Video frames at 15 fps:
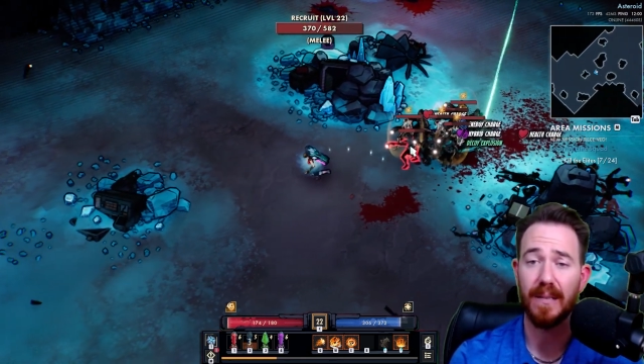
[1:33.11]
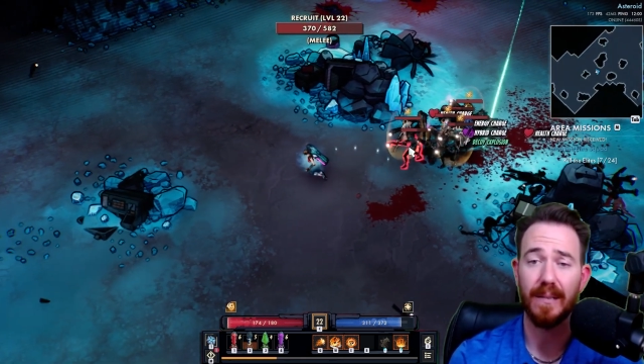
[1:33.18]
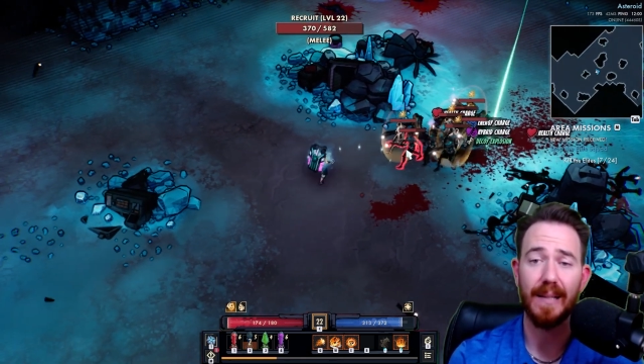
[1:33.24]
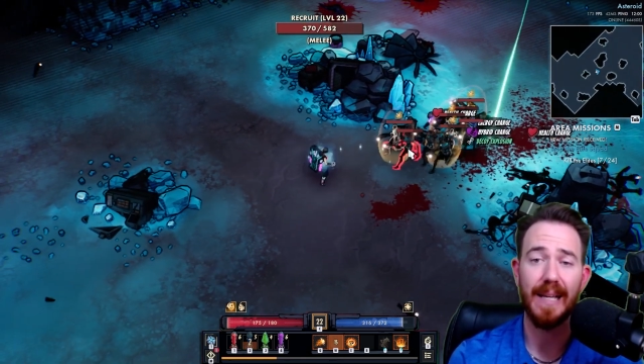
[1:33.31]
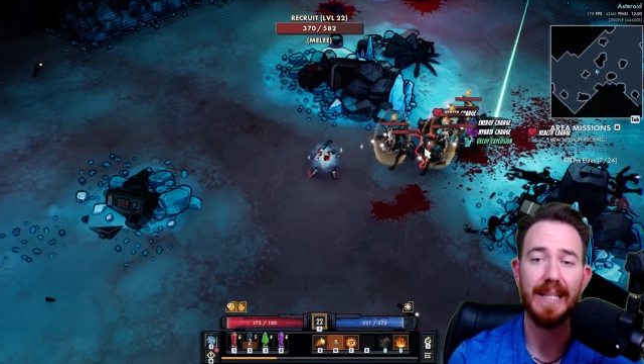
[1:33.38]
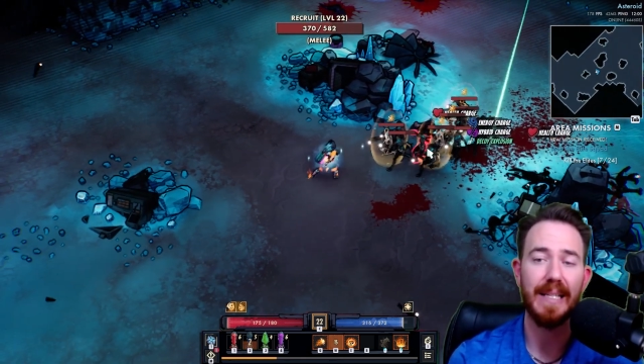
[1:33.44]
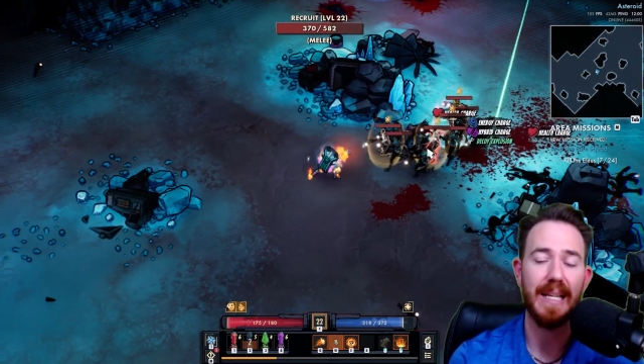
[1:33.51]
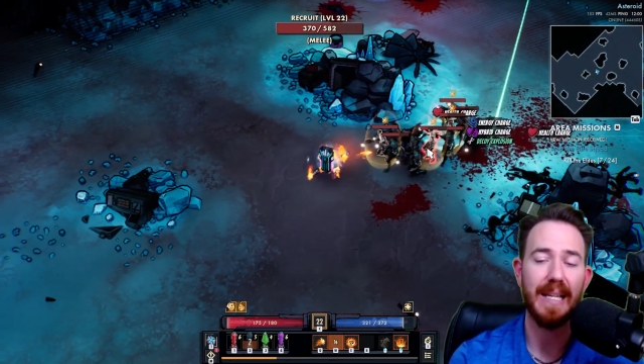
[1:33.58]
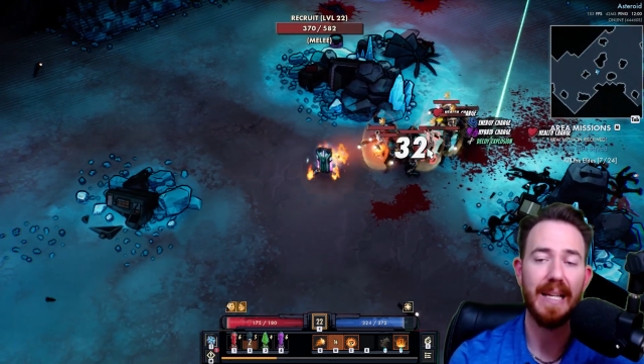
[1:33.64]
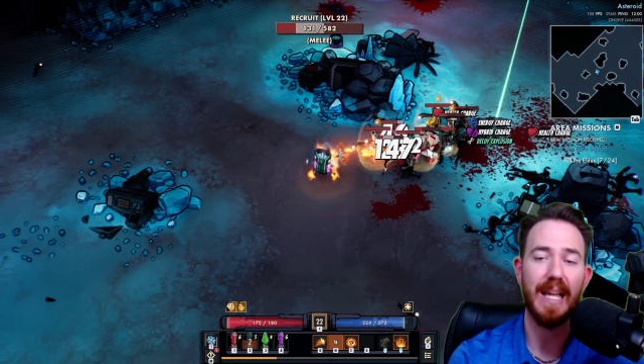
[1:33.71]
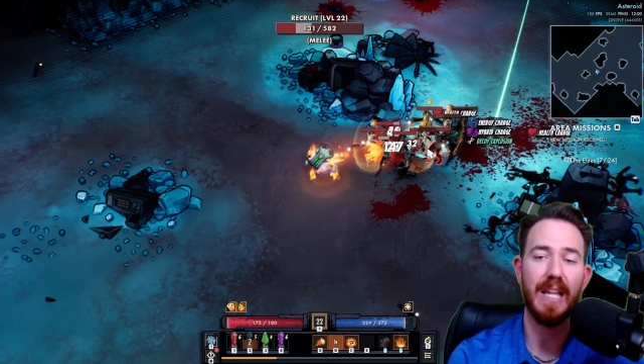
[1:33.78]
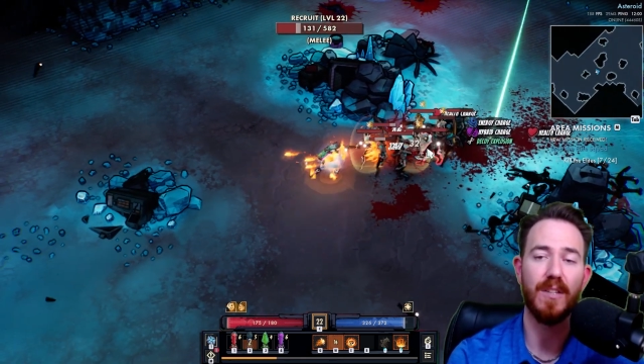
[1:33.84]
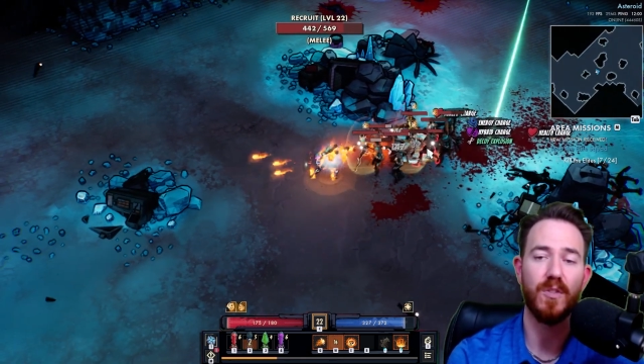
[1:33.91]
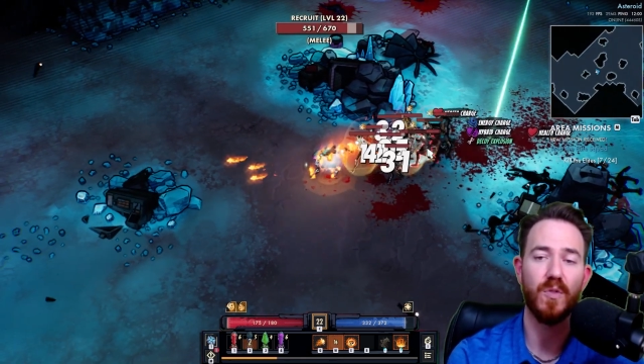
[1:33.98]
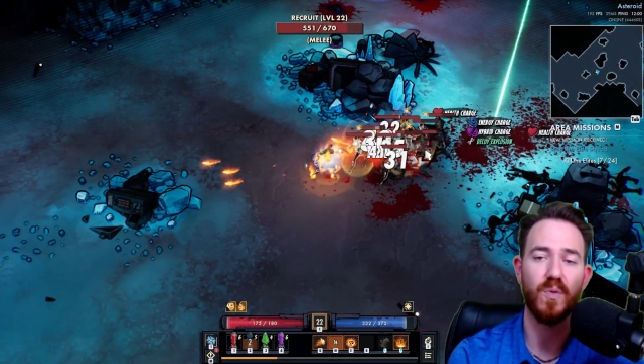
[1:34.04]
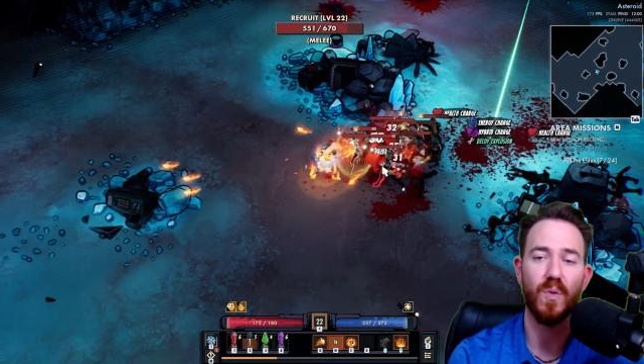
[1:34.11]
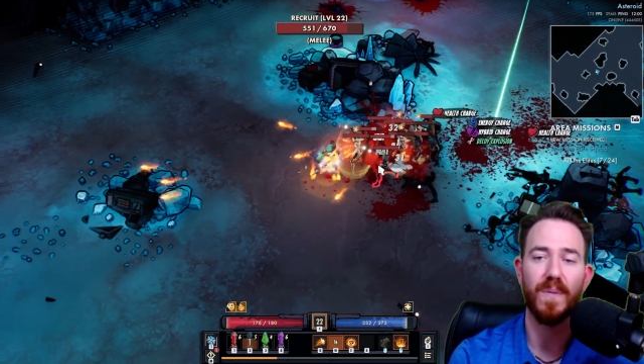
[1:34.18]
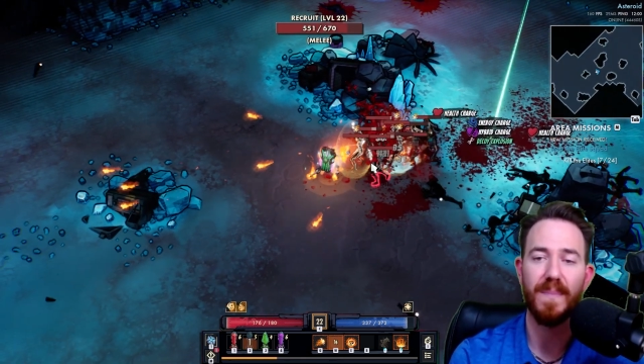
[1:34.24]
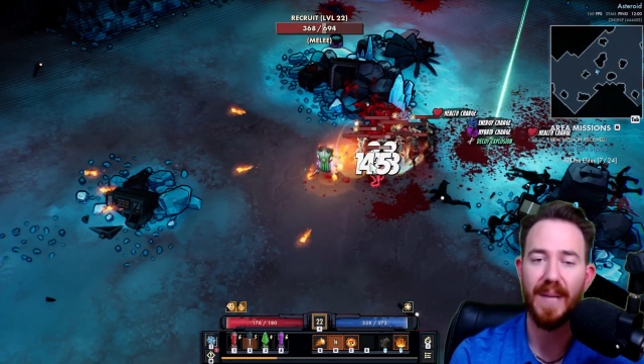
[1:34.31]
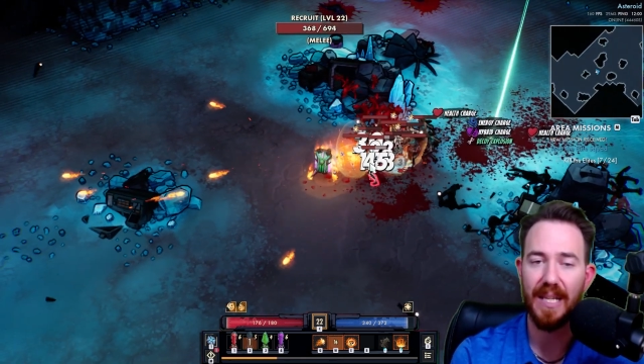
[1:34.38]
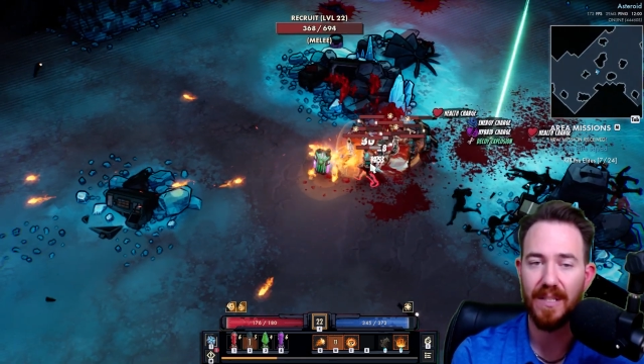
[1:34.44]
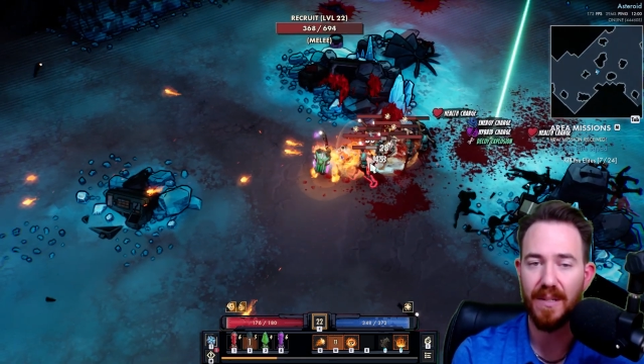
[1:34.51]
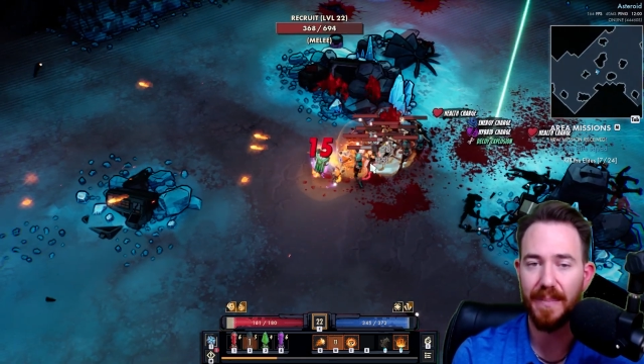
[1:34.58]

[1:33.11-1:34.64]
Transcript: lightning and storm-based